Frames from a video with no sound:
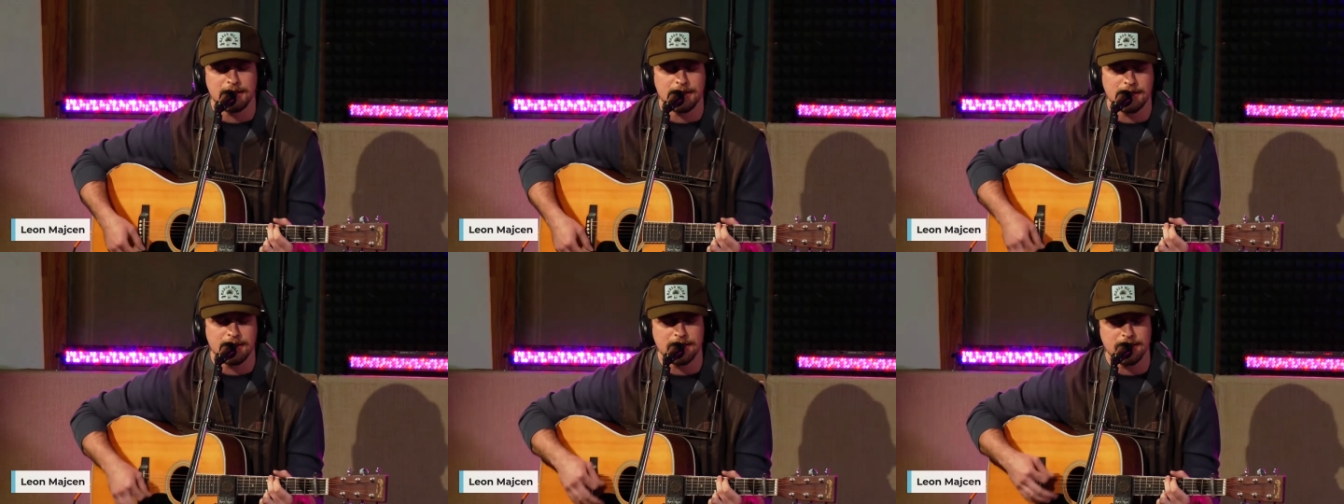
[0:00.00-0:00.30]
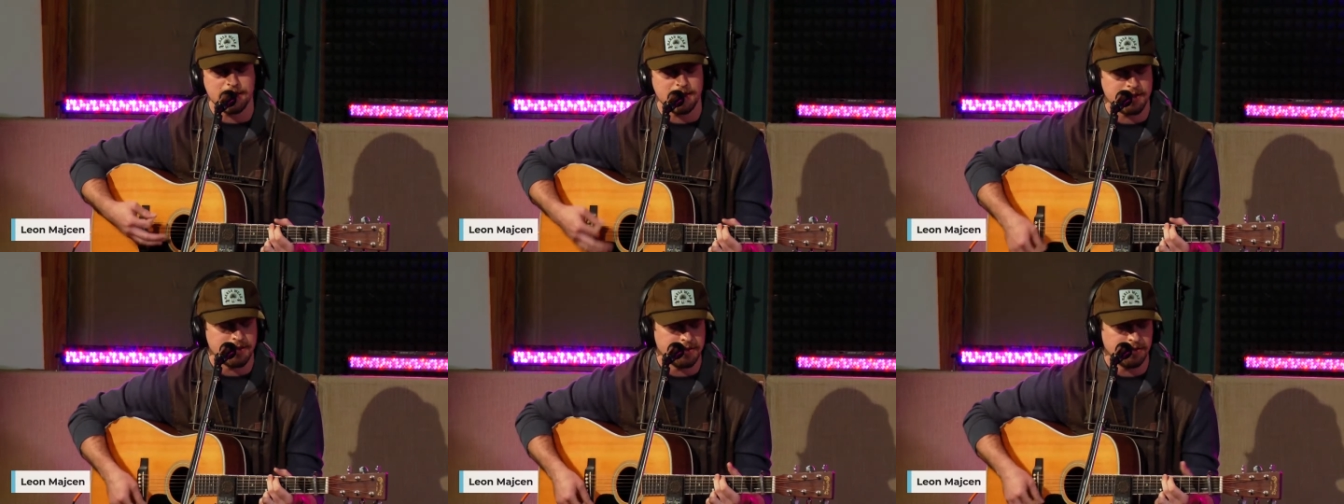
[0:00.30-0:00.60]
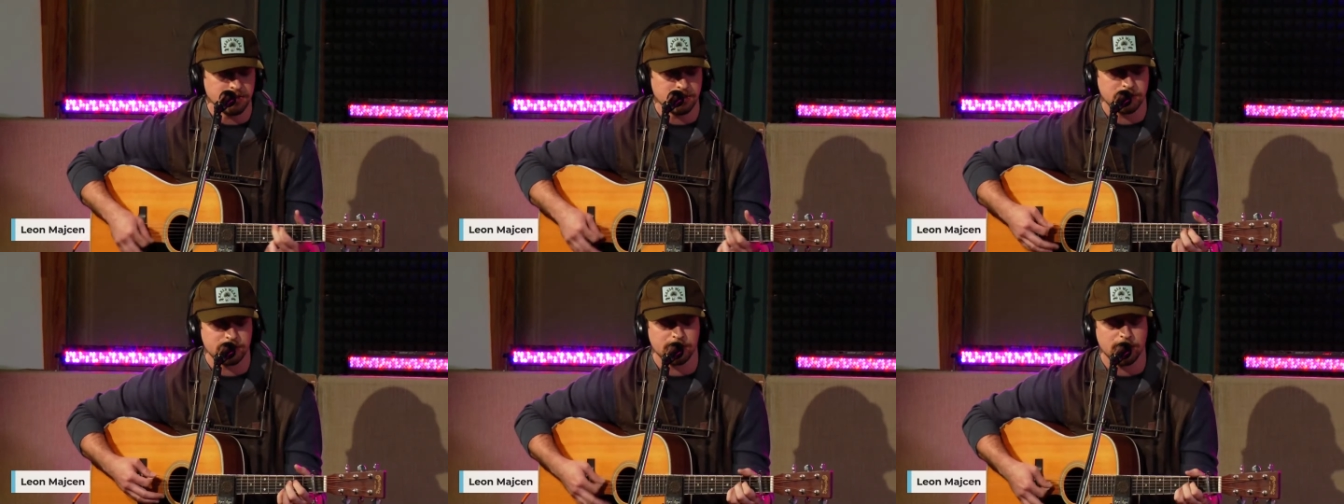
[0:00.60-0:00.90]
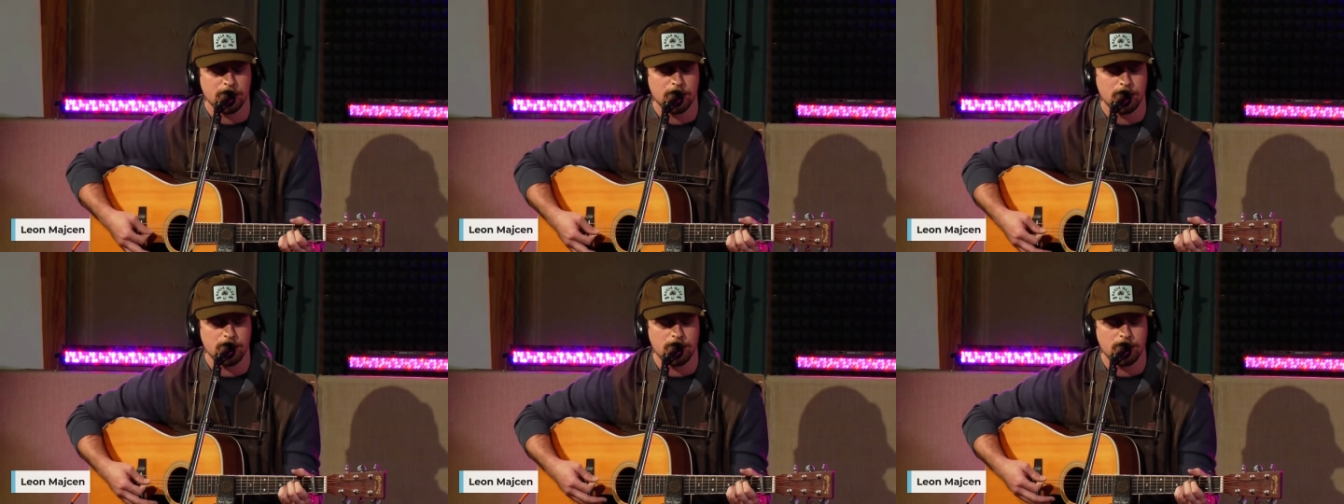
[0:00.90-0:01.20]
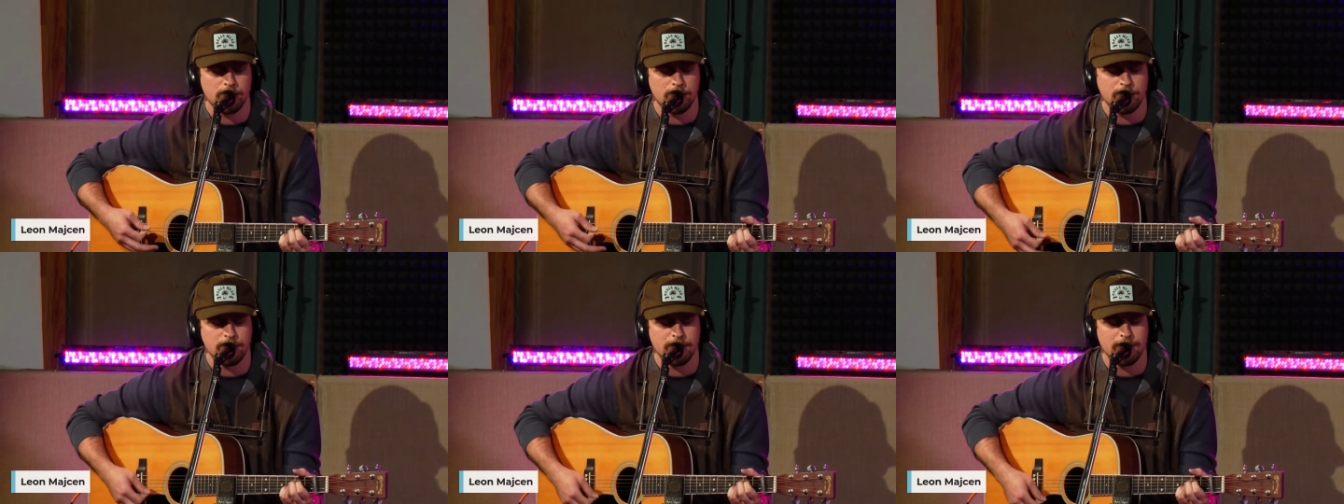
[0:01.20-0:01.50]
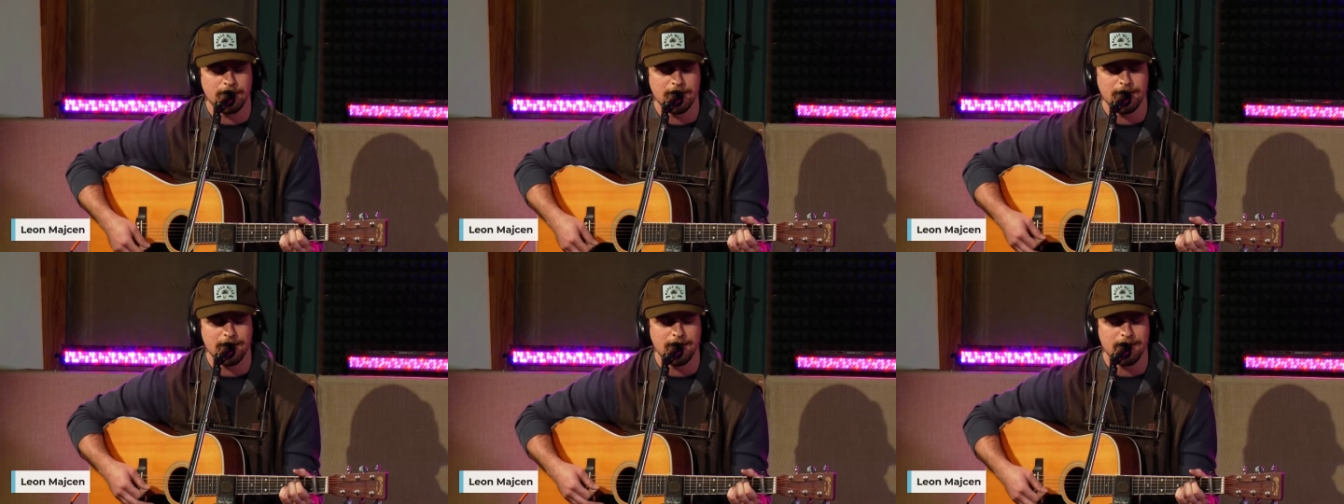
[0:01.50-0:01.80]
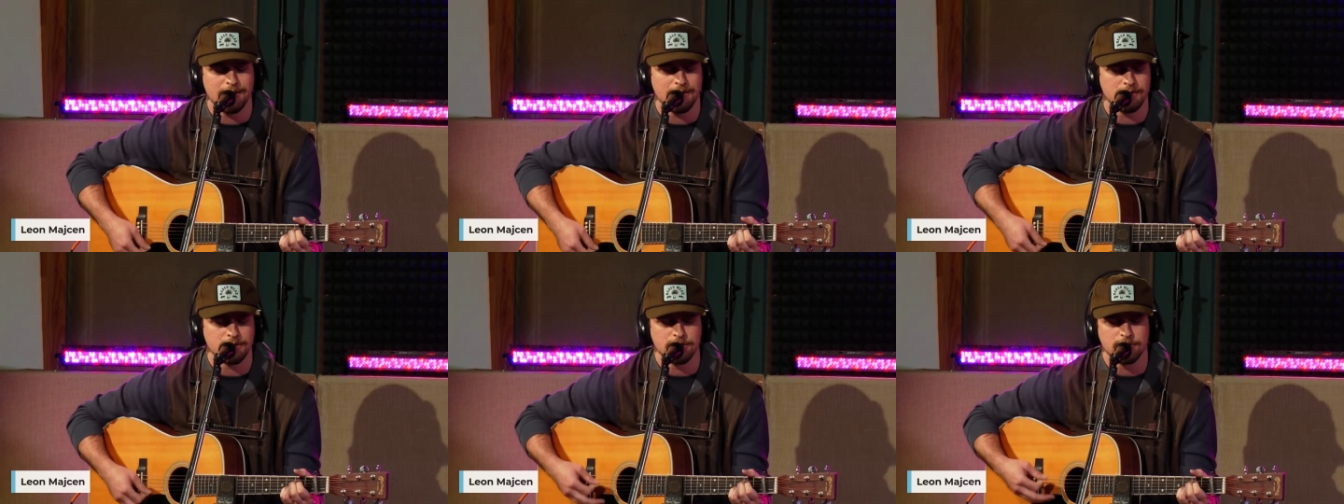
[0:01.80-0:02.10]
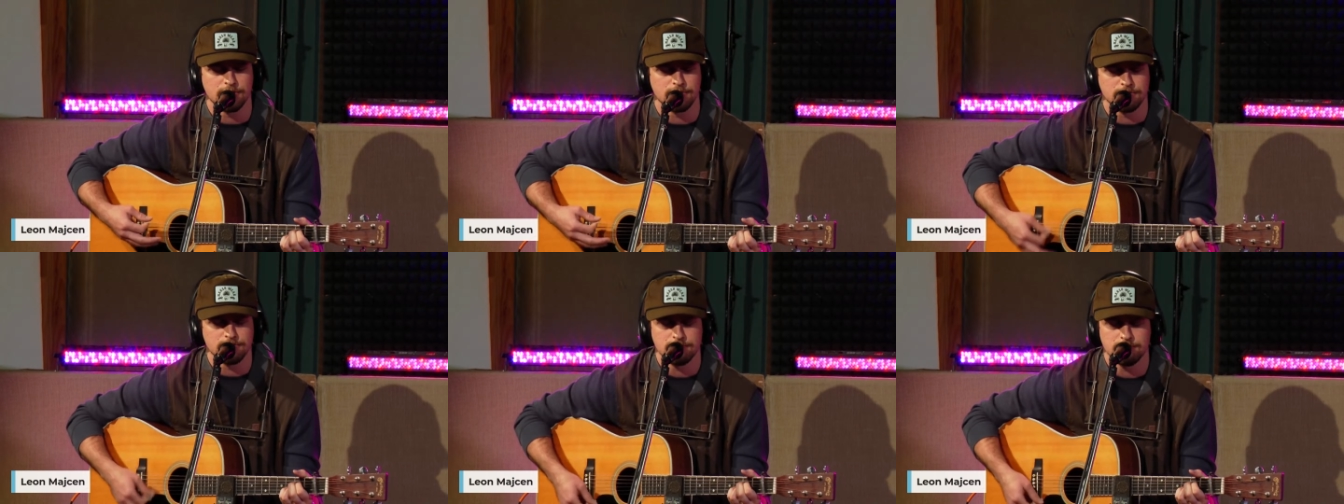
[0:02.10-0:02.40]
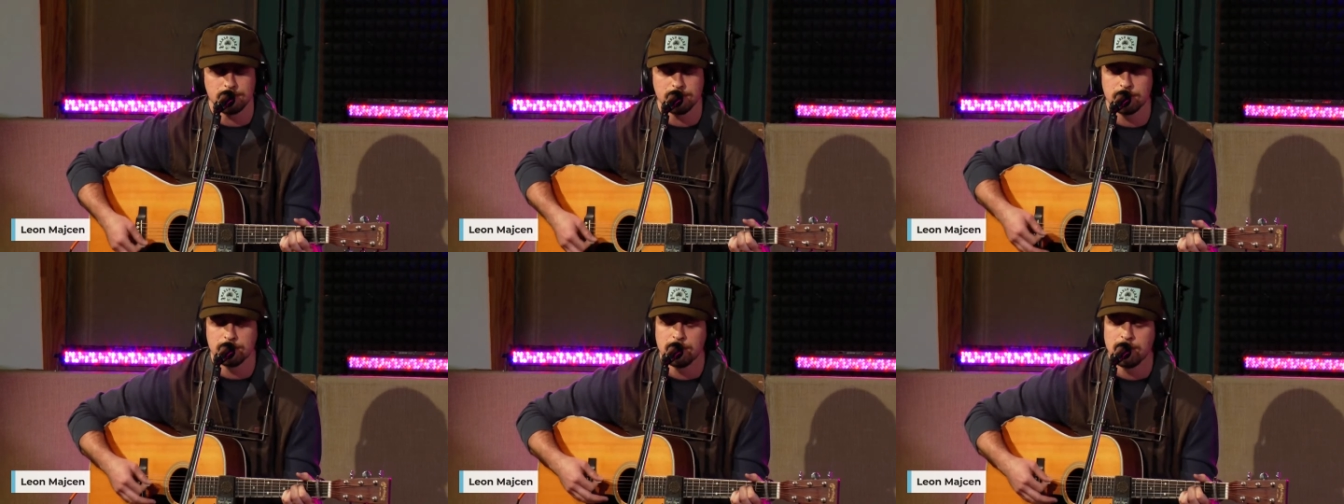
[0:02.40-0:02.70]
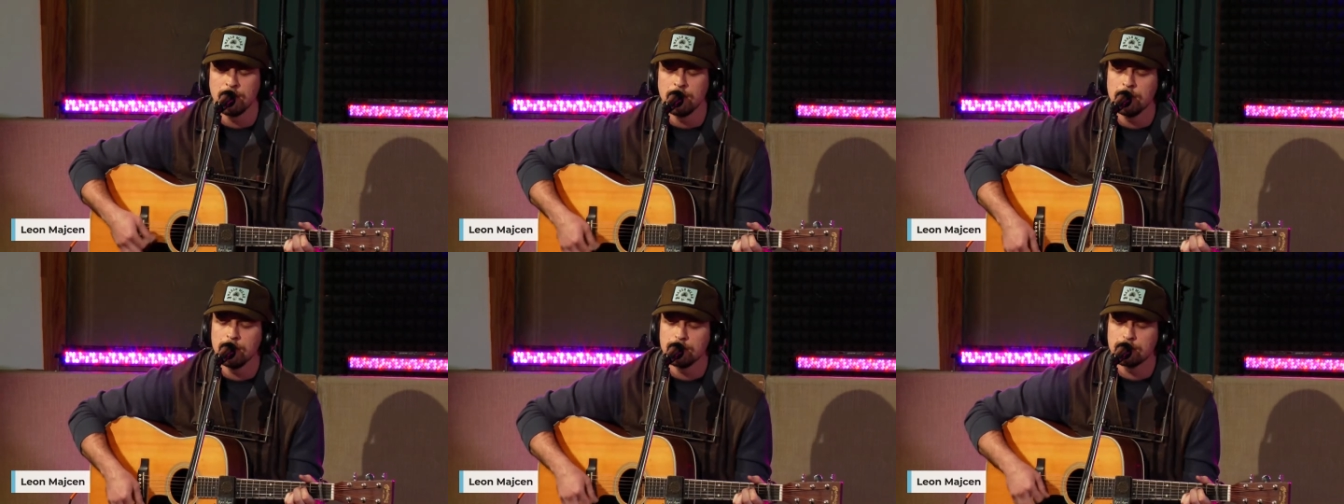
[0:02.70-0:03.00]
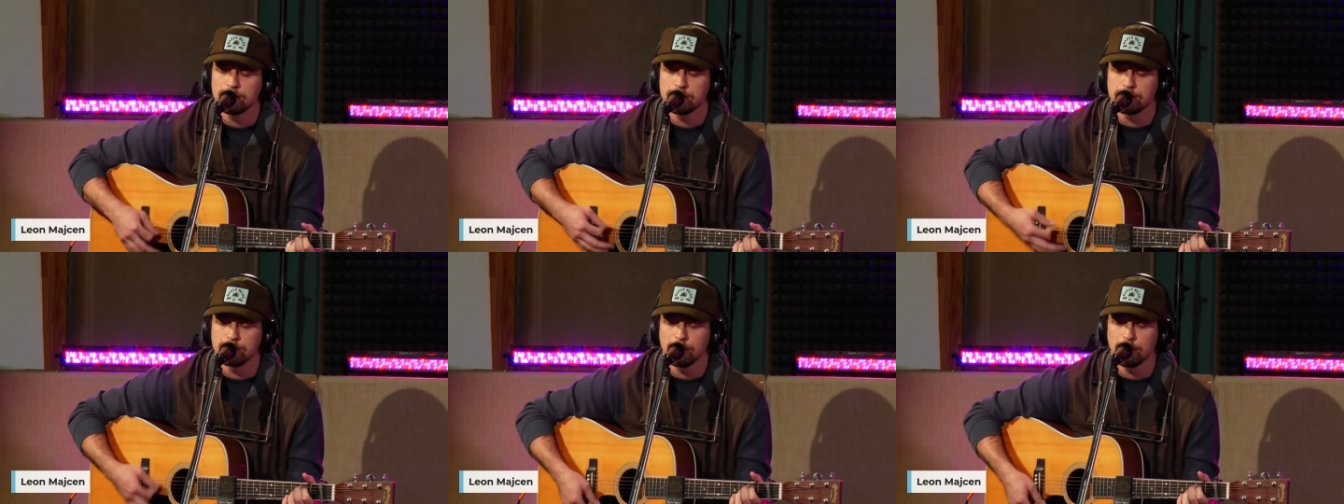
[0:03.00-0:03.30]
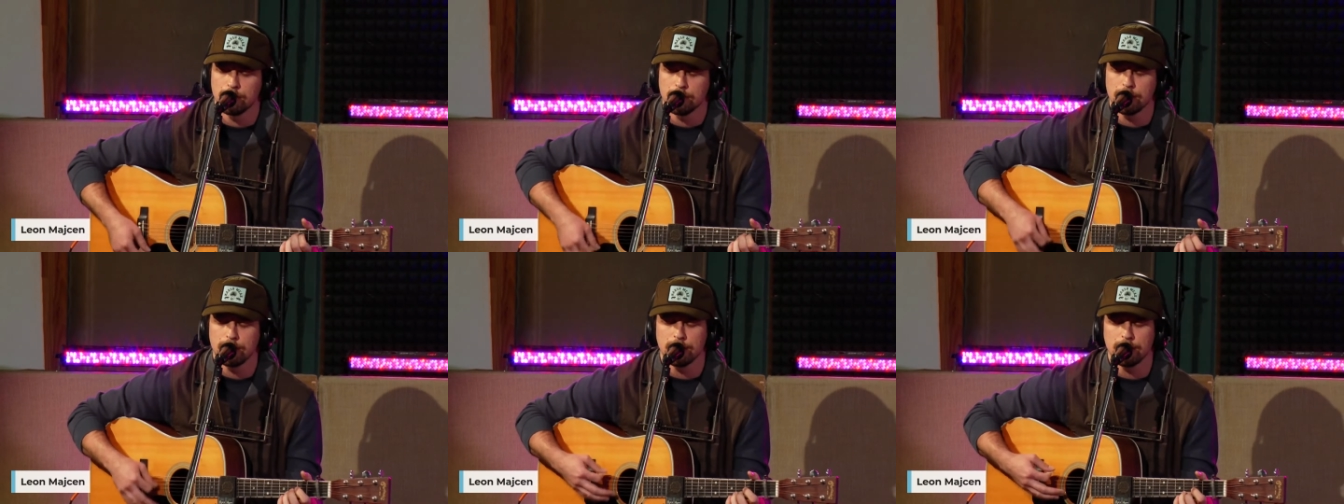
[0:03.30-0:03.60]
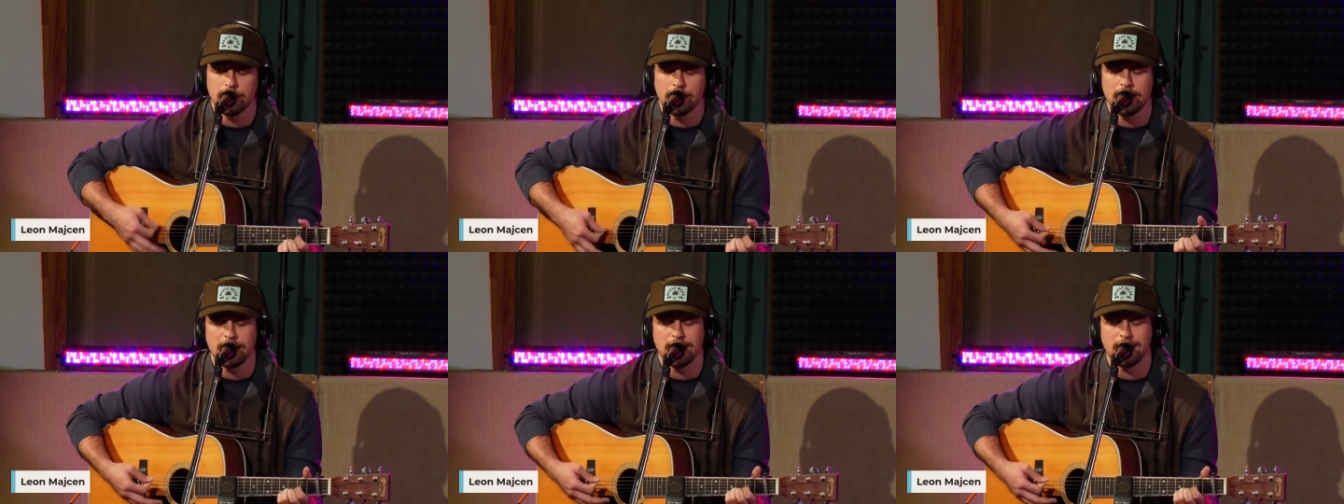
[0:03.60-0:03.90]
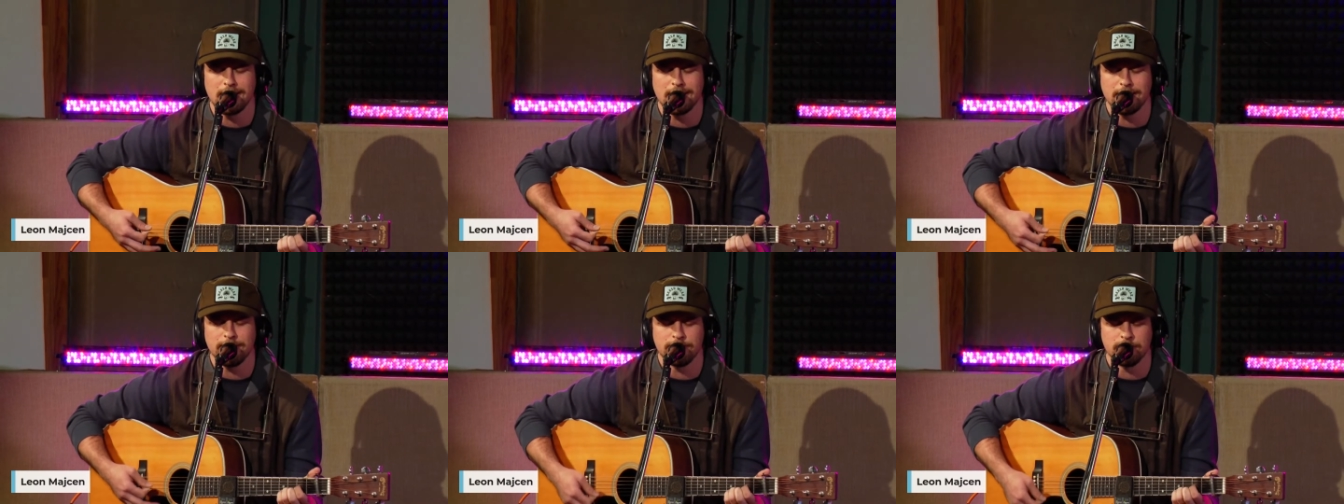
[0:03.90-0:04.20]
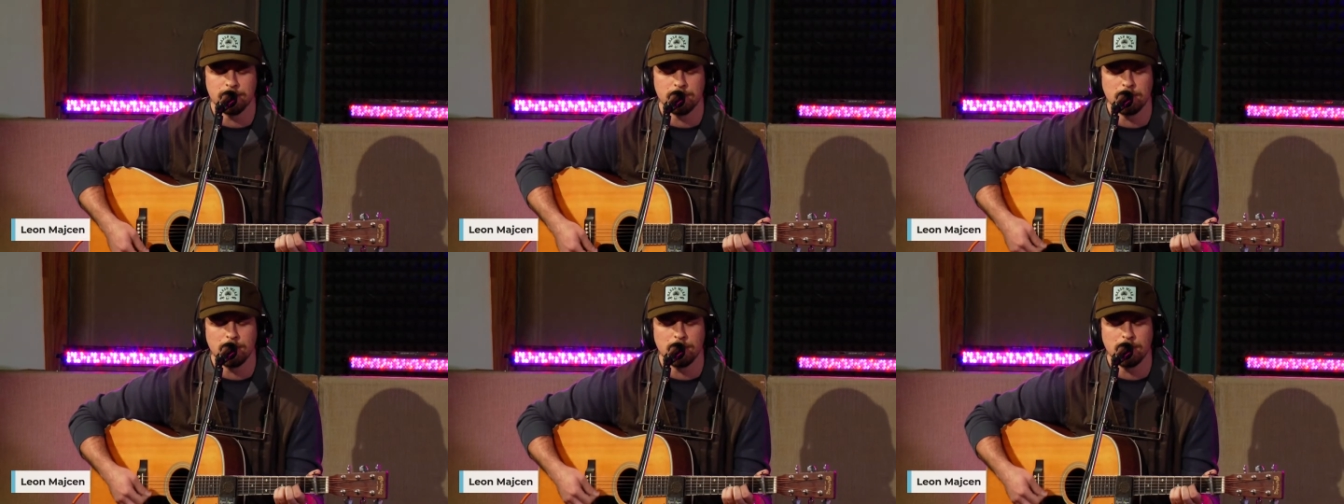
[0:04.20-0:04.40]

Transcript: I ain't sorry at all. Sold half of